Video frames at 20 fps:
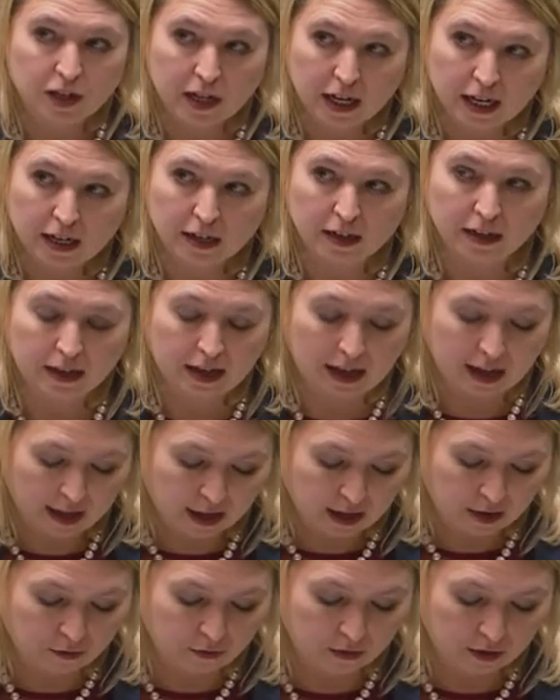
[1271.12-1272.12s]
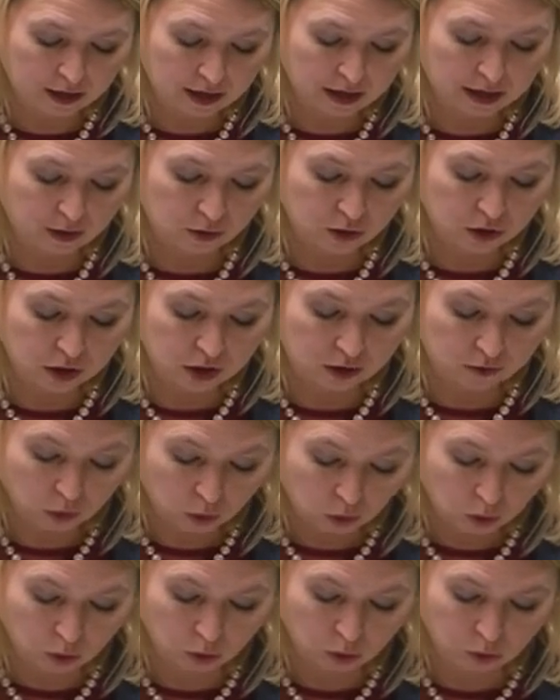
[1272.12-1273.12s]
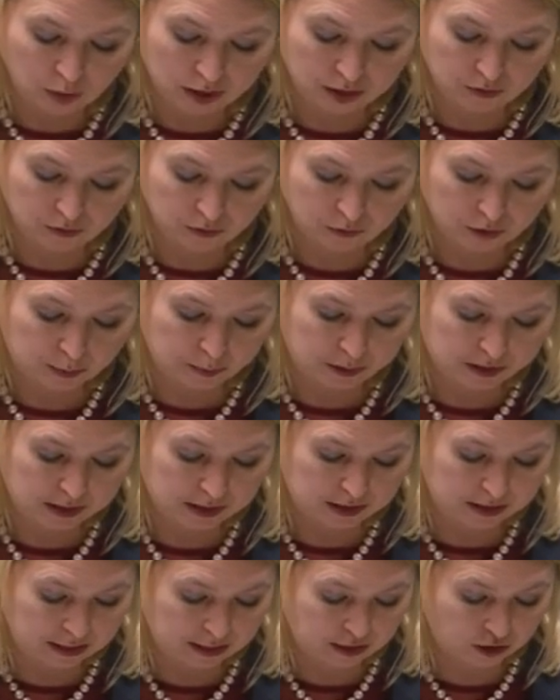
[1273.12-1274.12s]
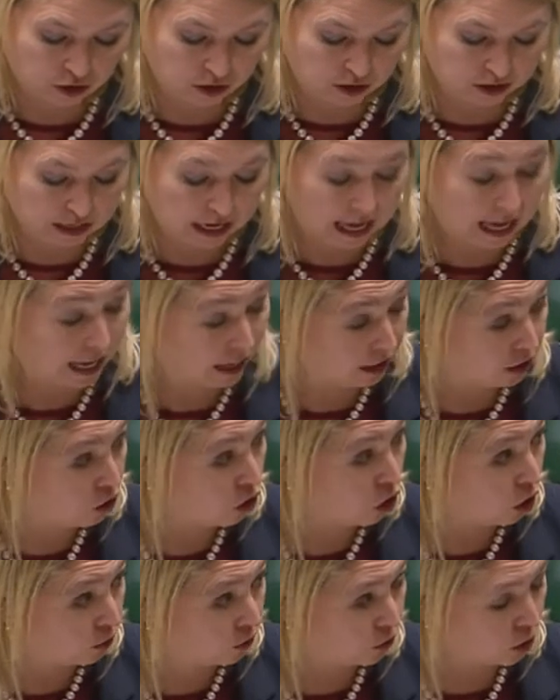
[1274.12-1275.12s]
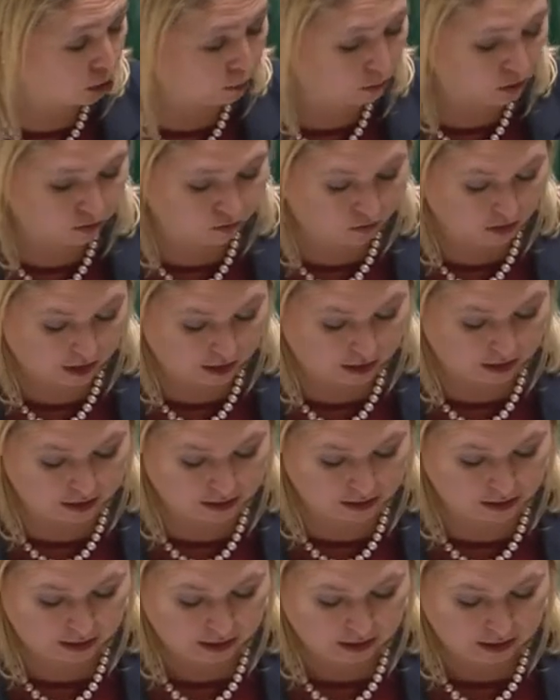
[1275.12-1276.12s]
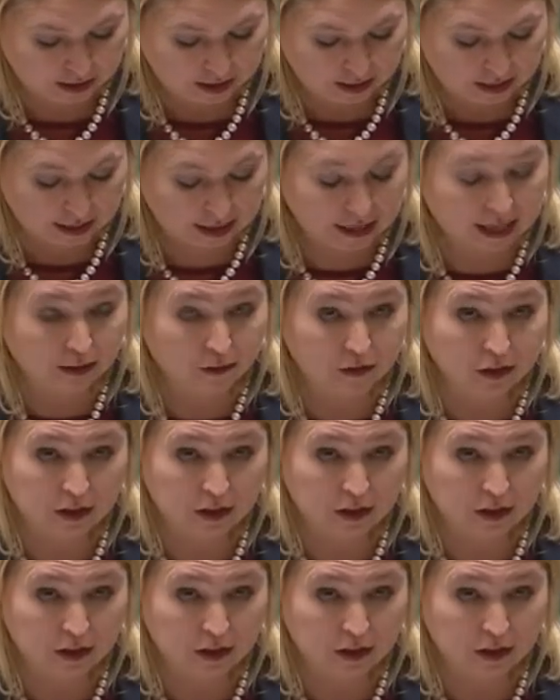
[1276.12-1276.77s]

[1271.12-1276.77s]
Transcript: Ireland secretary who didn't know that Catholics voted for nationalist parties and Protestants voted for